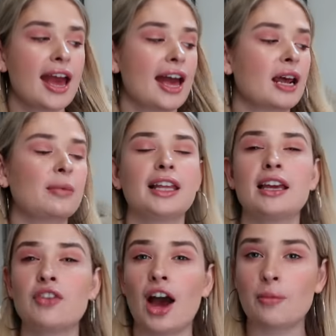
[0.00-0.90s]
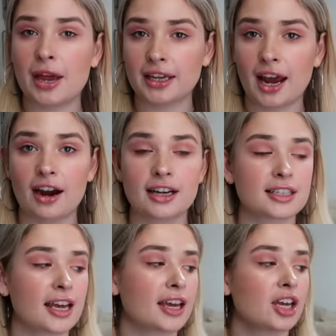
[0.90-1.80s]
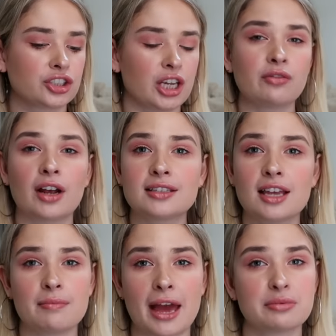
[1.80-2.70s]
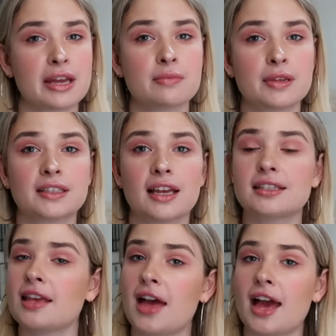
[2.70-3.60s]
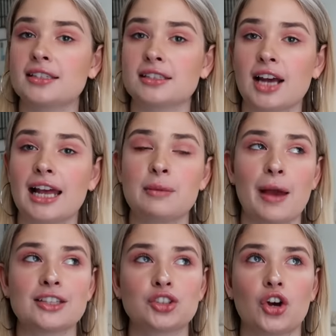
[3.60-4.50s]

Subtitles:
And I believe our main character, she runs a matchmaking business that is entirely based